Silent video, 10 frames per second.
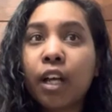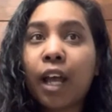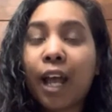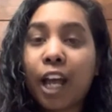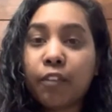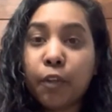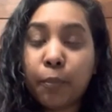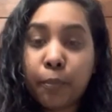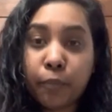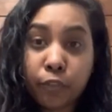have a
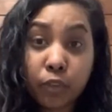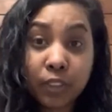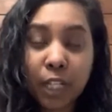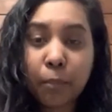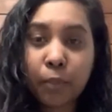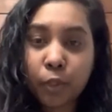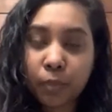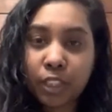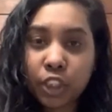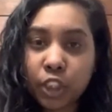full-time
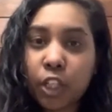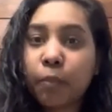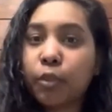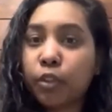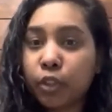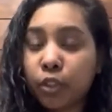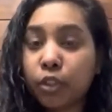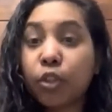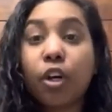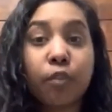permanent job, you're good.
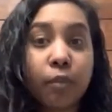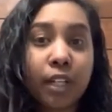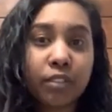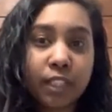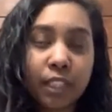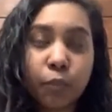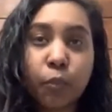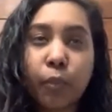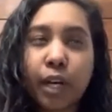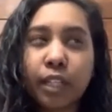Otherwise, you
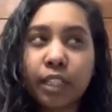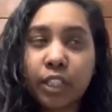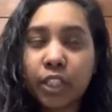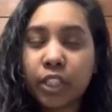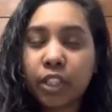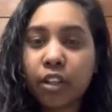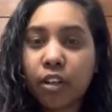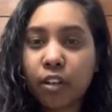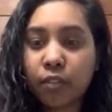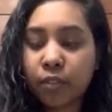need 1 year
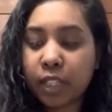of